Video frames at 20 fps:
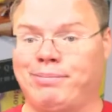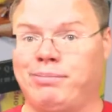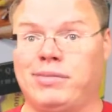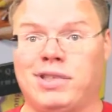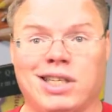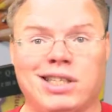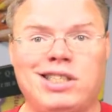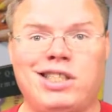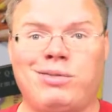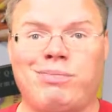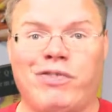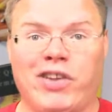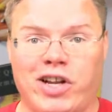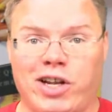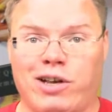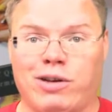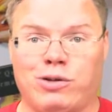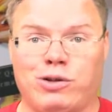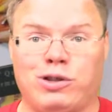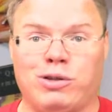this
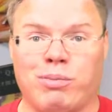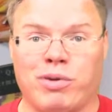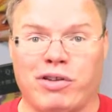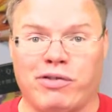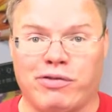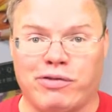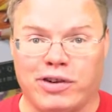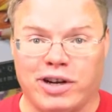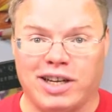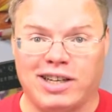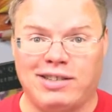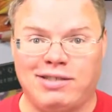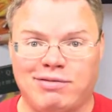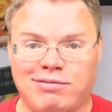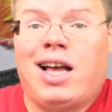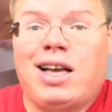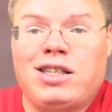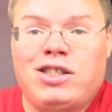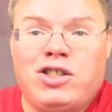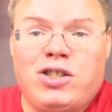video should be fun.
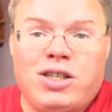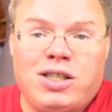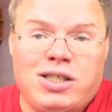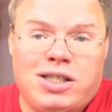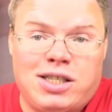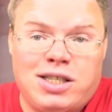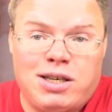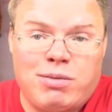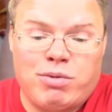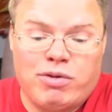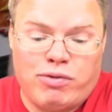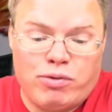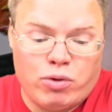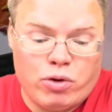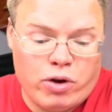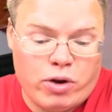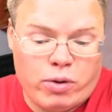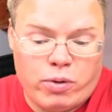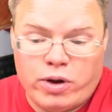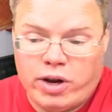As you can see
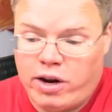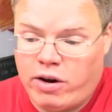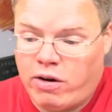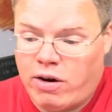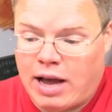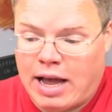before you here,